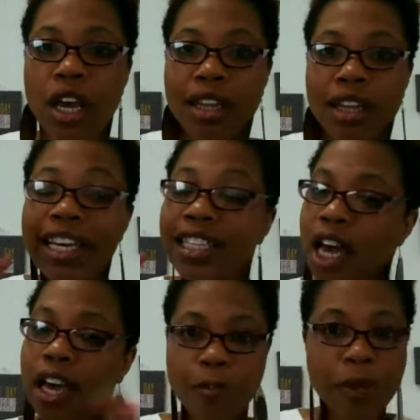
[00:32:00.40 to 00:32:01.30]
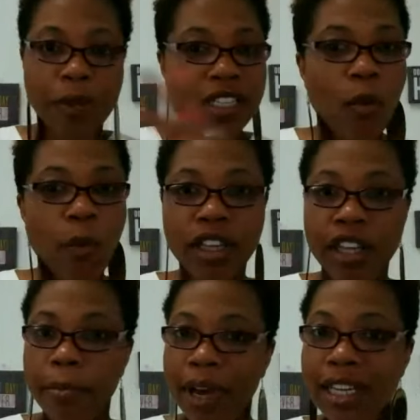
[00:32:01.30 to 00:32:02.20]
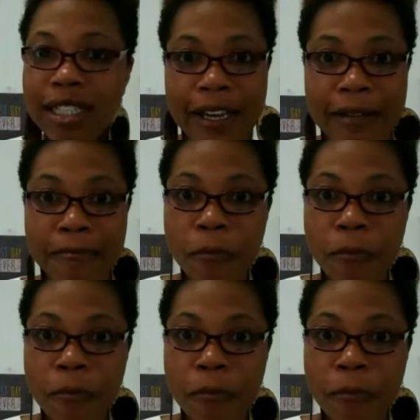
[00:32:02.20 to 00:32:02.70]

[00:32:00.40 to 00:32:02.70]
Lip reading: it speaks to that wealthy mindset.